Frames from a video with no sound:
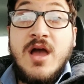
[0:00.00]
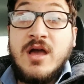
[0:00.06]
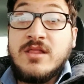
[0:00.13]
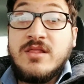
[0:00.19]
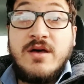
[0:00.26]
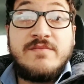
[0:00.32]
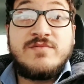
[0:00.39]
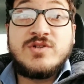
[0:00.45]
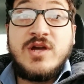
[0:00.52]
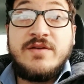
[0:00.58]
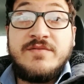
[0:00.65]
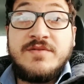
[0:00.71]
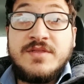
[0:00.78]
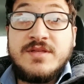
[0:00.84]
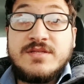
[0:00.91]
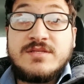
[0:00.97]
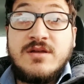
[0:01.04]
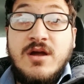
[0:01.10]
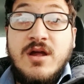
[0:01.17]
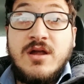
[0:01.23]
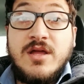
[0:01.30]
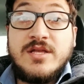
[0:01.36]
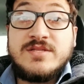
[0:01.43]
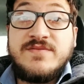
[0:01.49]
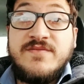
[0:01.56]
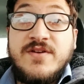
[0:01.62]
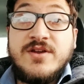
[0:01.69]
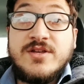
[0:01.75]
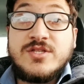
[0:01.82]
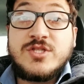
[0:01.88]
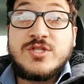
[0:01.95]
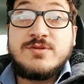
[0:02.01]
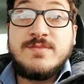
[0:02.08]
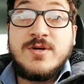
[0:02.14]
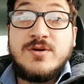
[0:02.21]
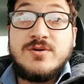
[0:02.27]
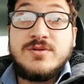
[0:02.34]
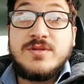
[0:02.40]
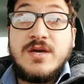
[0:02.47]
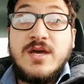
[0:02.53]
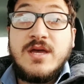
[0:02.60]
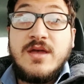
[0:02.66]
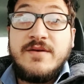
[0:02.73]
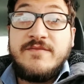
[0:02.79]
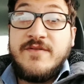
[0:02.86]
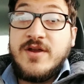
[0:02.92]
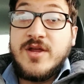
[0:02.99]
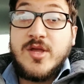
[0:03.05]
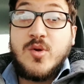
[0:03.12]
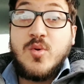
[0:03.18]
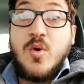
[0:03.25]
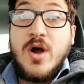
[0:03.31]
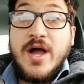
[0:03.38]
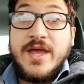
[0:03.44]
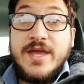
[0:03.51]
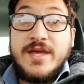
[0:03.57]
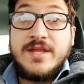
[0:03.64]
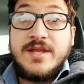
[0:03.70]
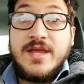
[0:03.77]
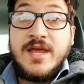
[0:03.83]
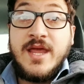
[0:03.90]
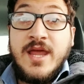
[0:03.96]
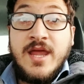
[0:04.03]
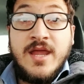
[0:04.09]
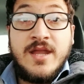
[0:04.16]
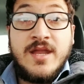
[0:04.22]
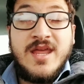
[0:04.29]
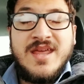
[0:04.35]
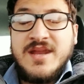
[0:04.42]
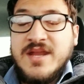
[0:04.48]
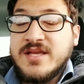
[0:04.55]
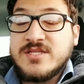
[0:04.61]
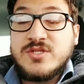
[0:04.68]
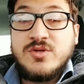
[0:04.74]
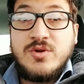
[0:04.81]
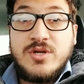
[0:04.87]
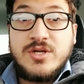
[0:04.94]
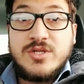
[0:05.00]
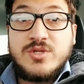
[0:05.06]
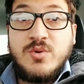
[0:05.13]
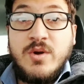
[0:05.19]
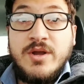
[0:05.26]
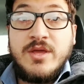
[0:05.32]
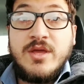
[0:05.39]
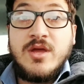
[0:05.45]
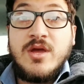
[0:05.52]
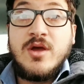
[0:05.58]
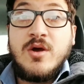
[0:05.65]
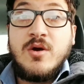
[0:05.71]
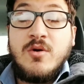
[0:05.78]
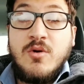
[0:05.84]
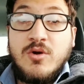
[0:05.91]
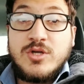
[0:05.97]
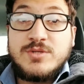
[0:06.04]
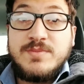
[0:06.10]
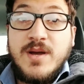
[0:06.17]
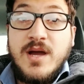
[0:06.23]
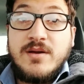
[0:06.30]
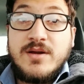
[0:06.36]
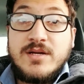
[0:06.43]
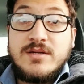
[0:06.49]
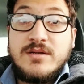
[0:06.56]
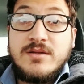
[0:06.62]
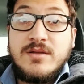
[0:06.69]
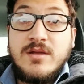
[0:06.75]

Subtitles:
I love driving this car. It's very smooth, very quiet, and it has 220 horsepower.